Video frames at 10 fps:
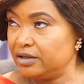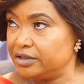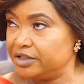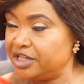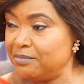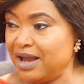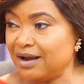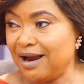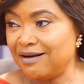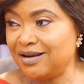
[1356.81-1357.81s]
She may
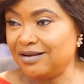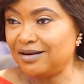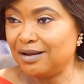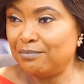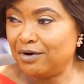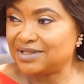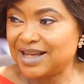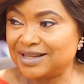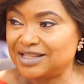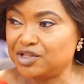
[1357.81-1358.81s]
carry the boss
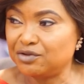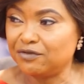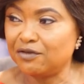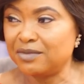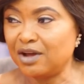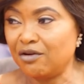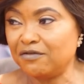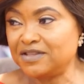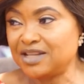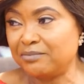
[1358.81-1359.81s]
attitude from the
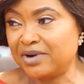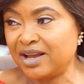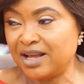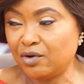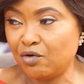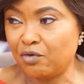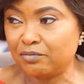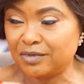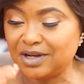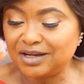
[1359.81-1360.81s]
office and bring it
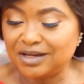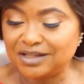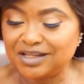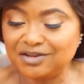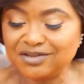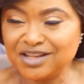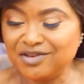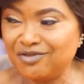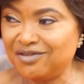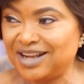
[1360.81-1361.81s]
home. She
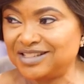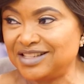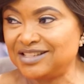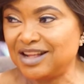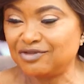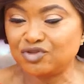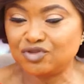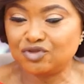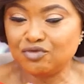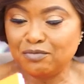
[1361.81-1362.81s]
doesn't know that she's now
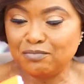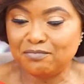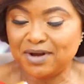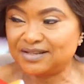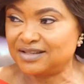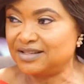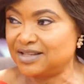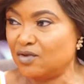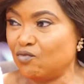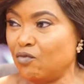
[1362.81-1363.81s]
two persons
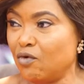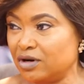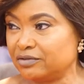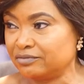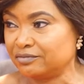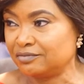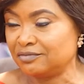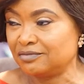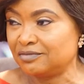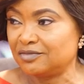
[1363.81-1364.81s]
in one.
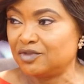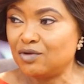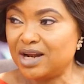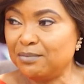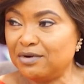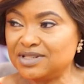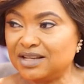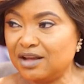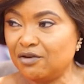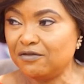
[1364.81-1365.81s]
You are the boss
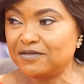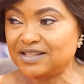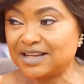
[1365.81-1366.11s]
in the office.